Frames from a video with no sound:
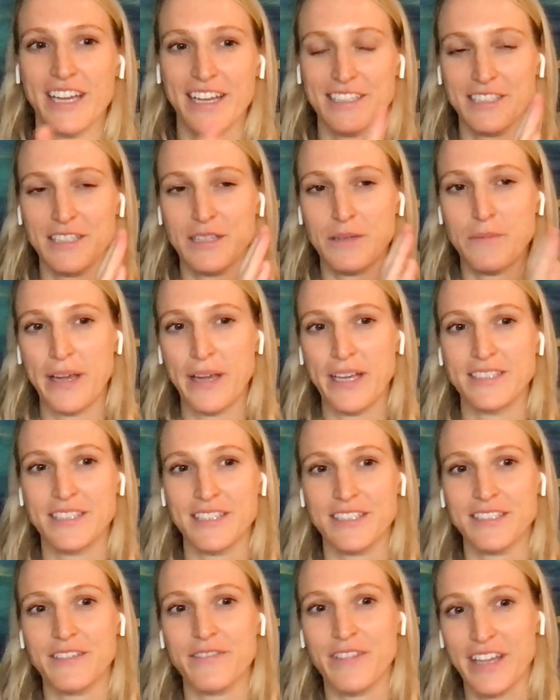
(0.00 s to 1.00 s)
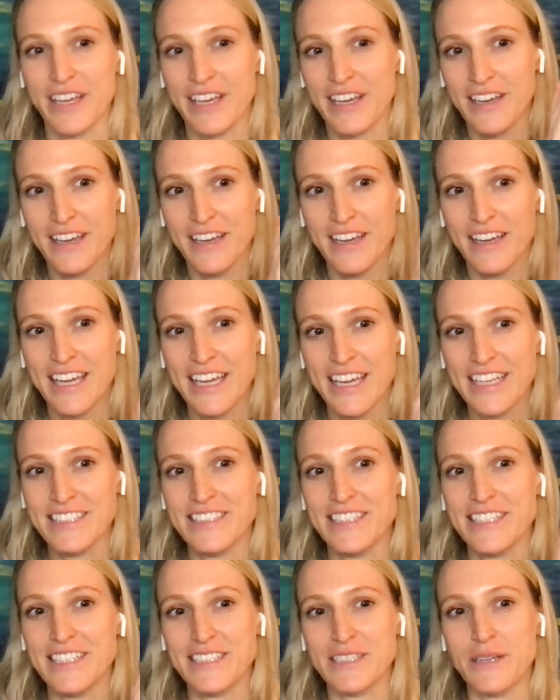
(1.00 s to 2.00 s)
get to the basics of like,
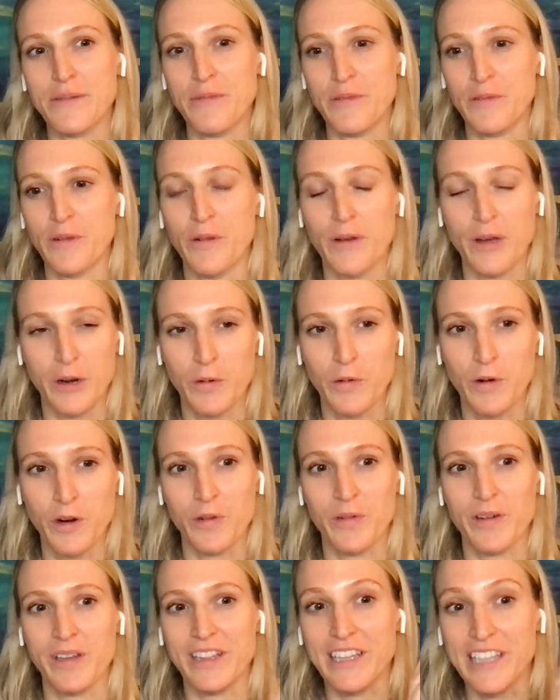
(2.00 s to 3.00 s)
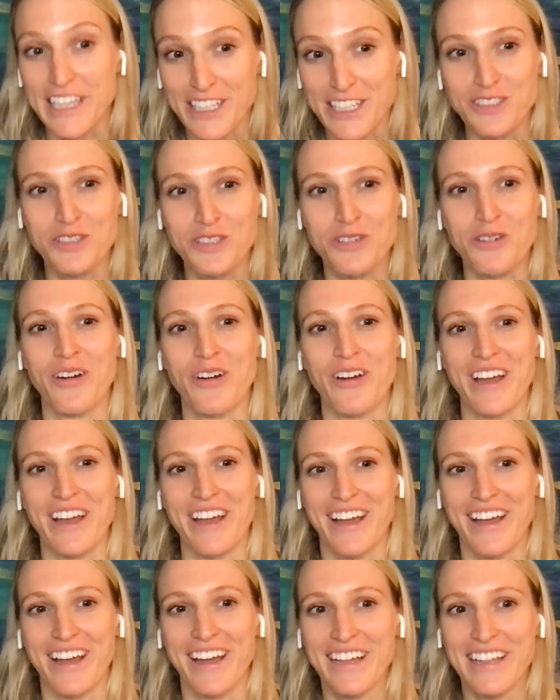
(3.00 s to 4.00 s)
is this someone we want to work with? Lead
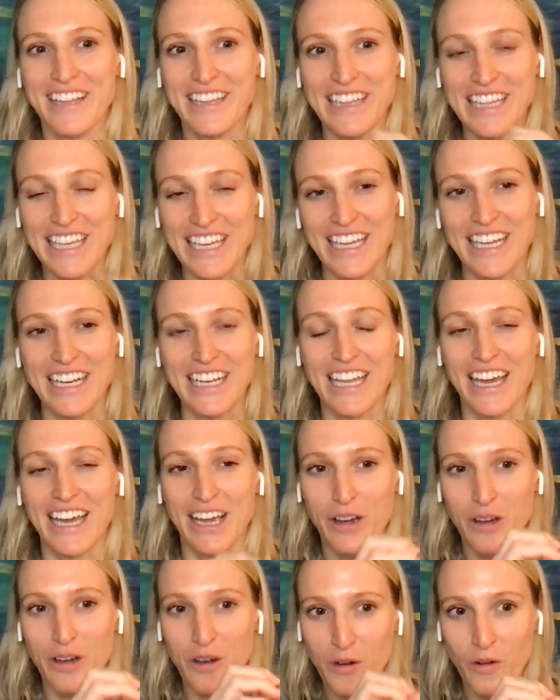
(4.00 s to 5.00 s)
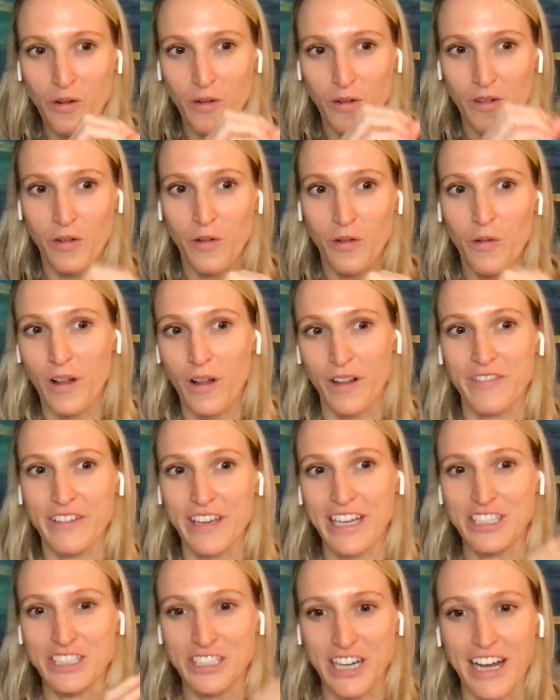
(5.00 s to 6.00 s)
scoring, lead like
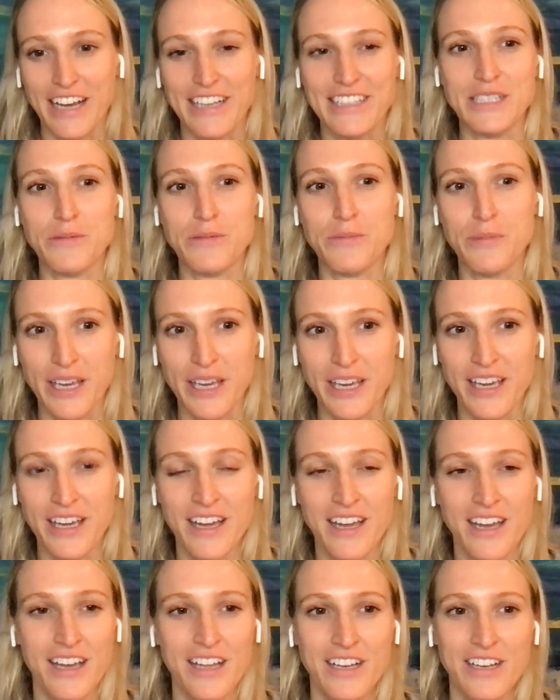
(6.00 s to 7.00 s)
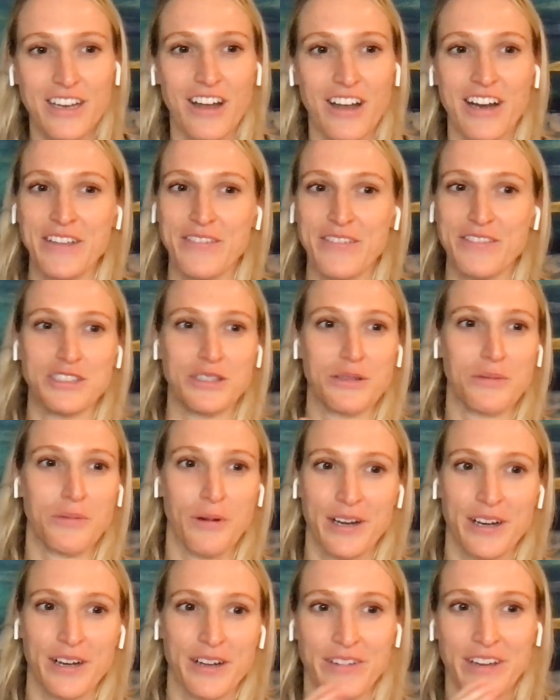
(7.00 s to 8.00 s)
qualification, ICP, not even to the
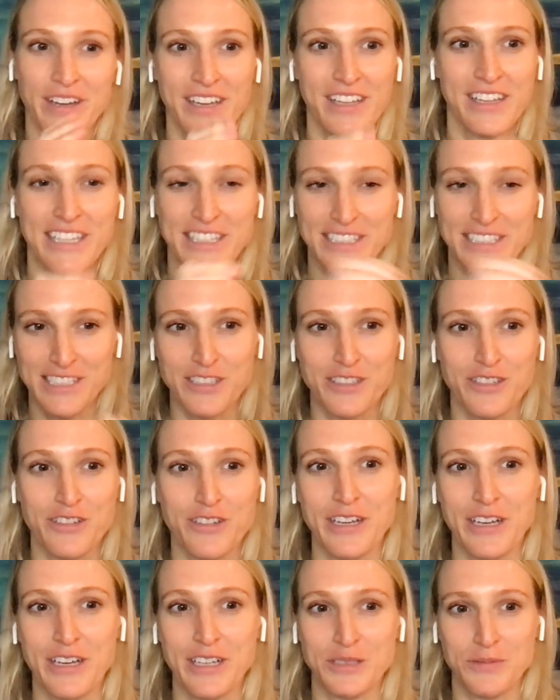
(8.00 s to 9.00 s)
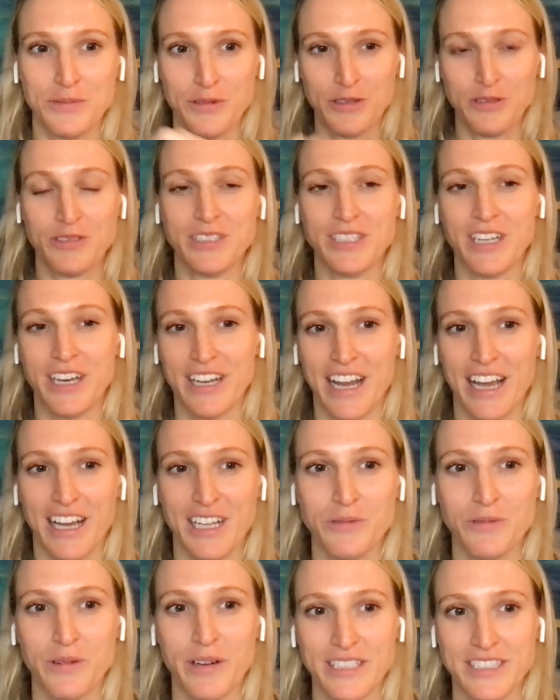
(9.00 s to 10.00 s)
point of this is a good customer who's done
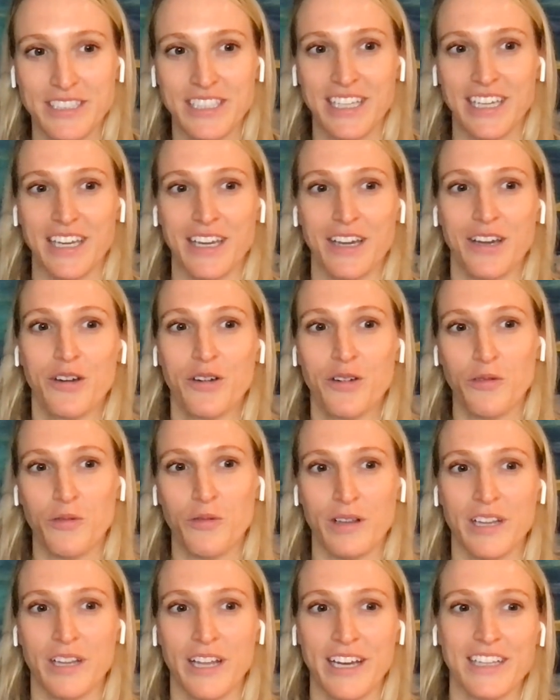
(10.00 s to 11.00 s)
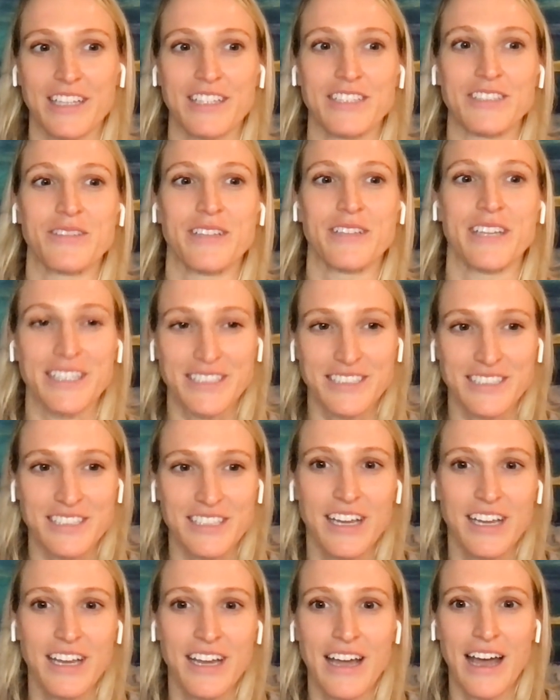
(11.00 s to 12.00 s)
XYZ, who will likely do this.
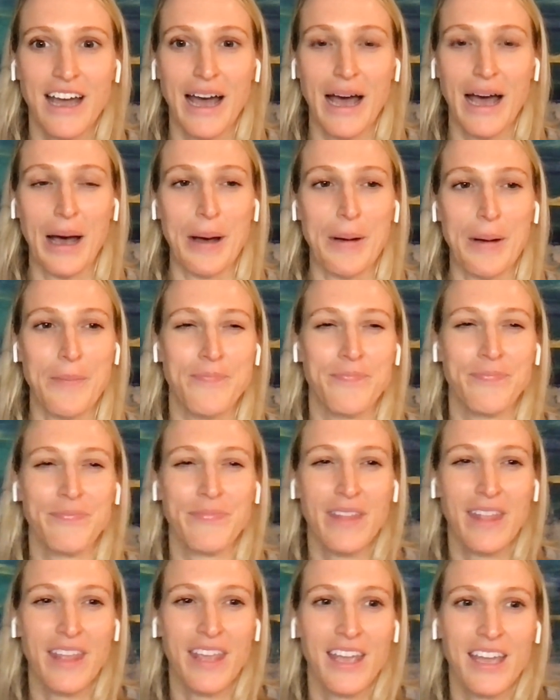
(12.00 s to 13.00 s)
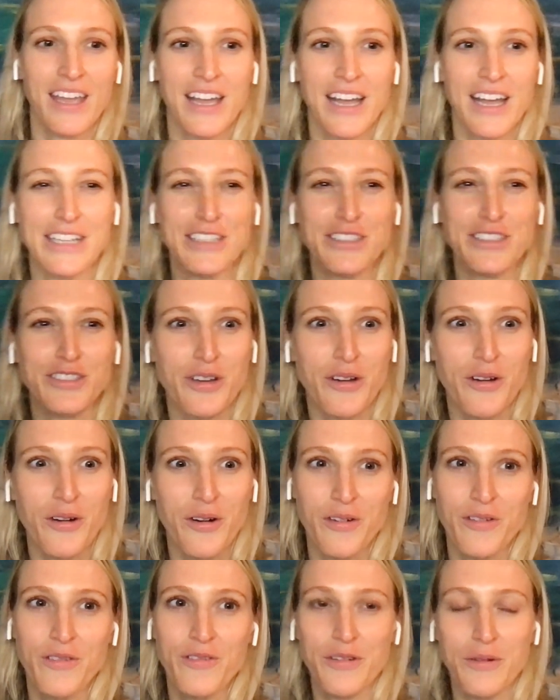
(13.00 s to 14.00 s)
And
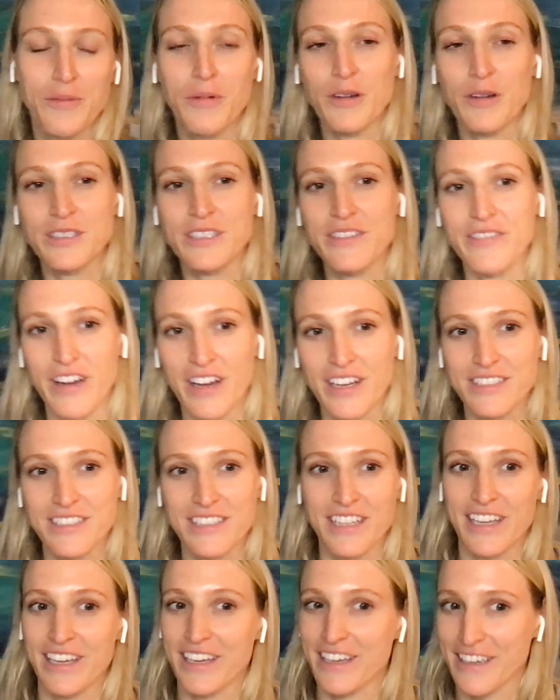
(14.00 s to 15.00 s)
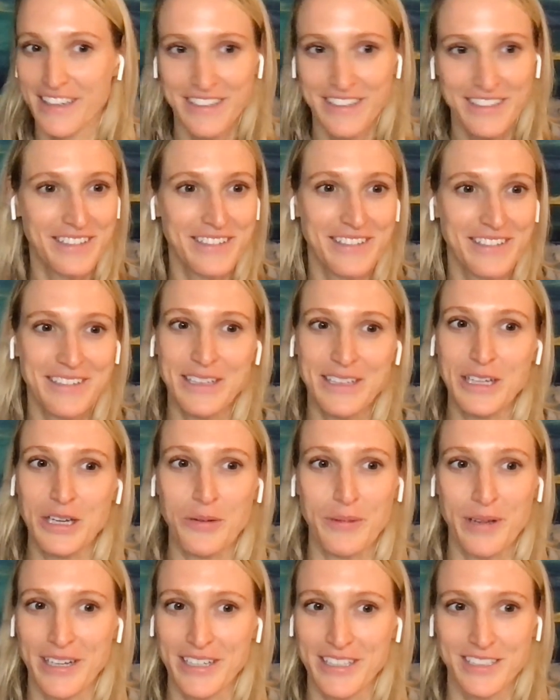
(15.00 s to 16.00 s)
so for most of us, and like
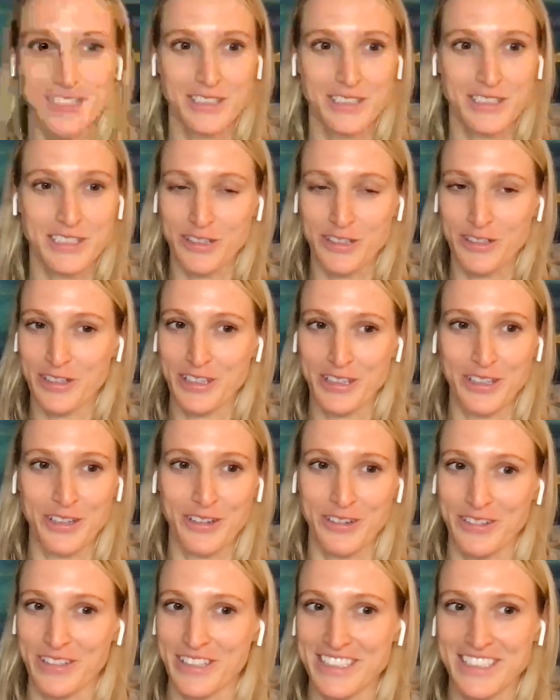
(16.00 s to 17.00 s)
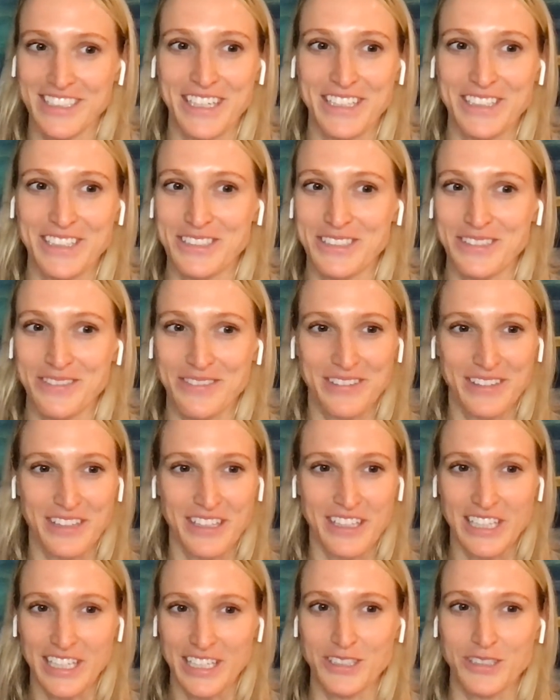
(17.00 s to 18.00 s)
Clearbit is still in the early stages of
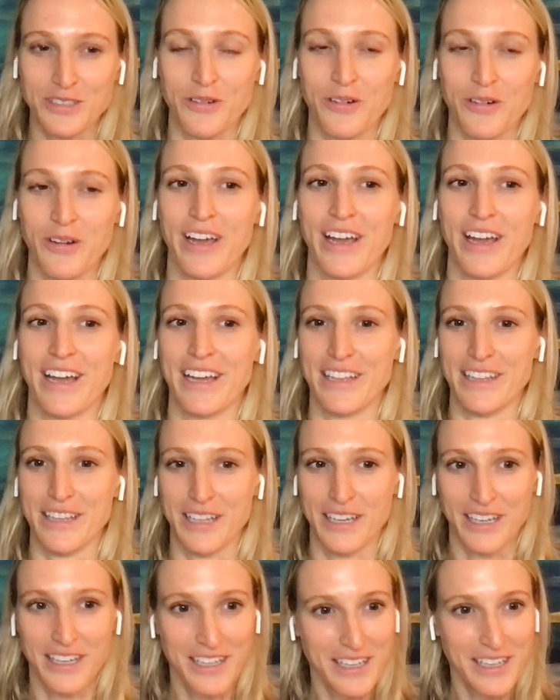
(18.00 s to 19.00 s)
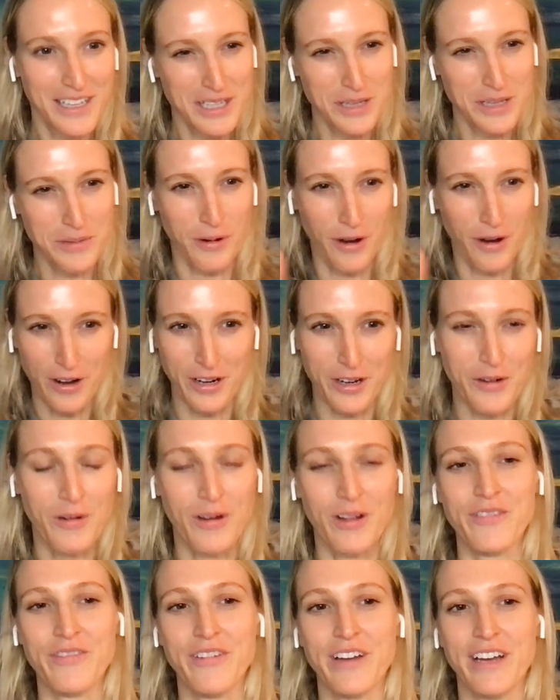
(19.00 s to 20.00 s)
the lead scoring and the product
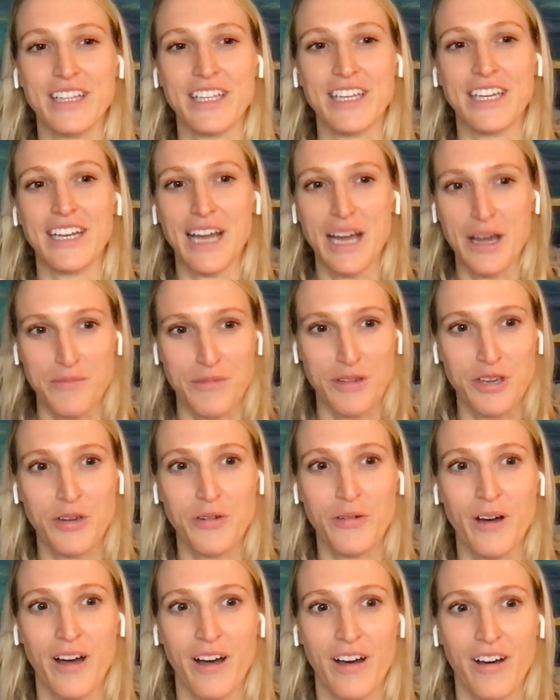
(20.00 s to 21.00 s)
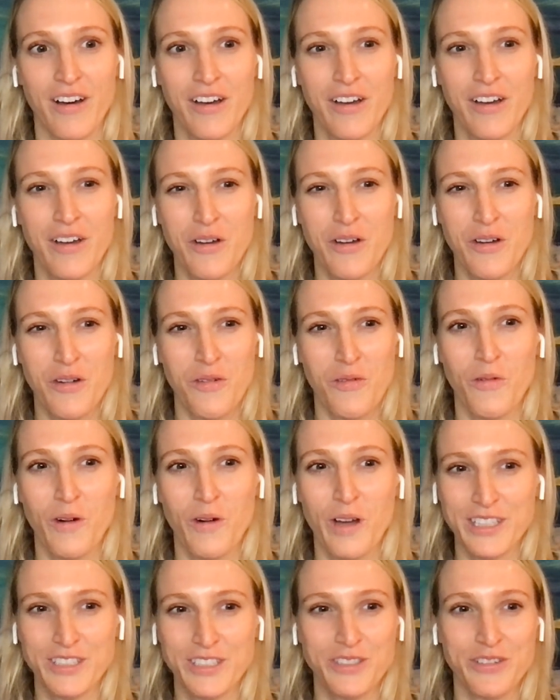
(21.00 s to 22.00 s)
qualified lead MQL.
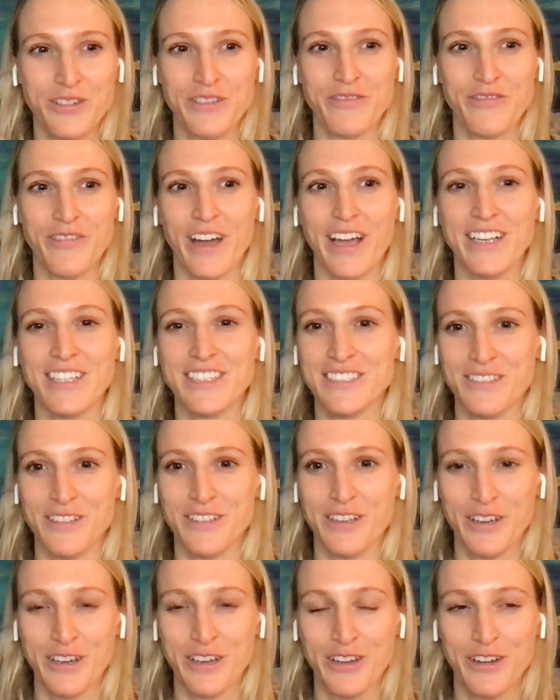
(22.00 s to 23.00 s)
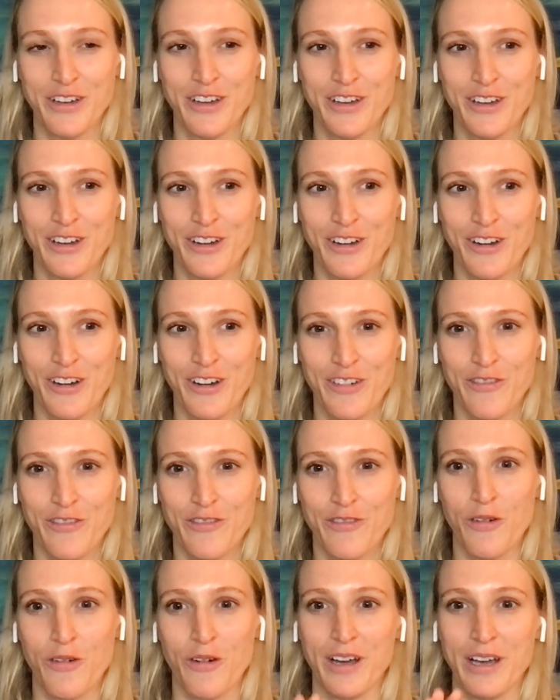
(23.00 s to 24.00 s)
What is your advice
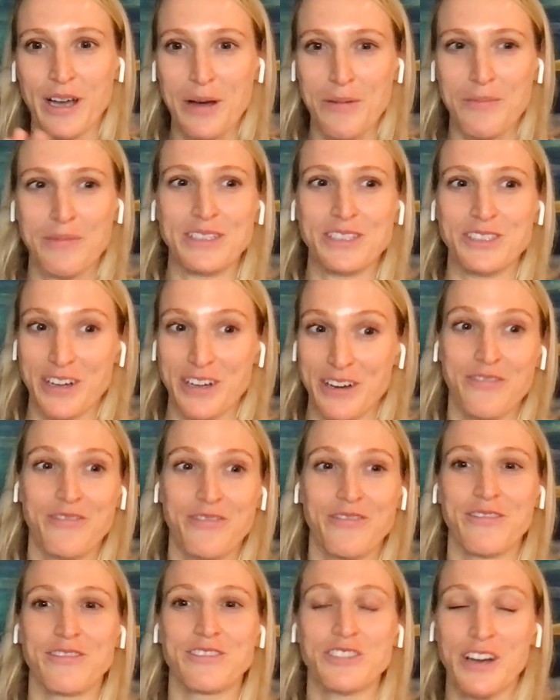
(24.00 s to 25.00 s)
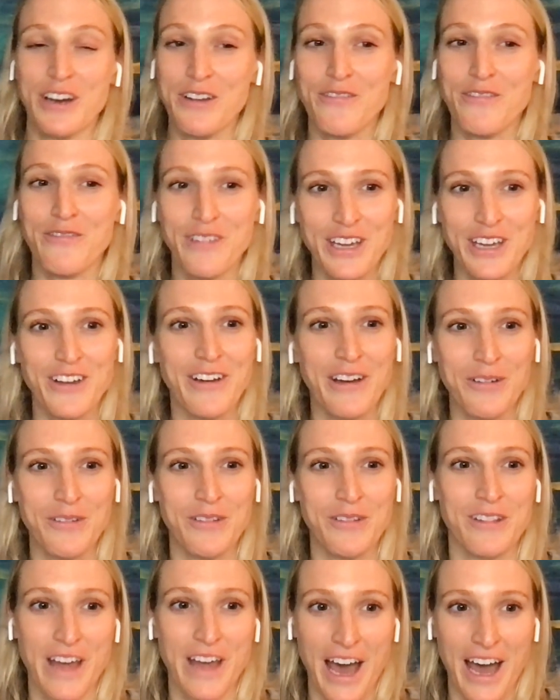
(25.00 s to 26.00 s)
for companies trying to figure
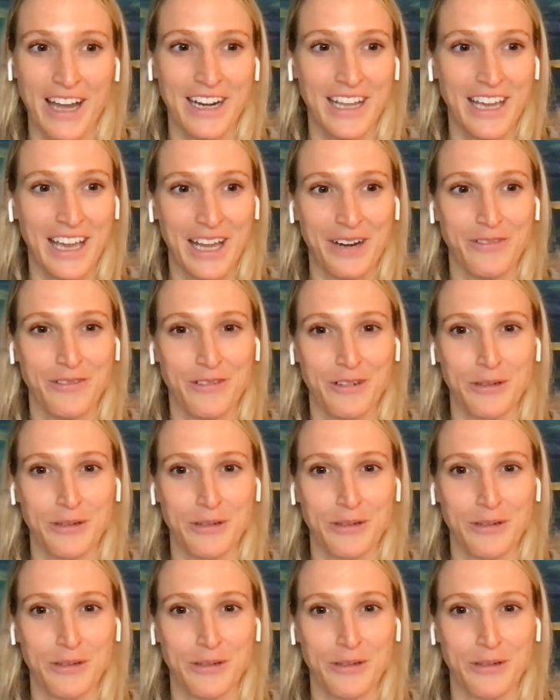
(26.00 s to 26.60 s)
out that can of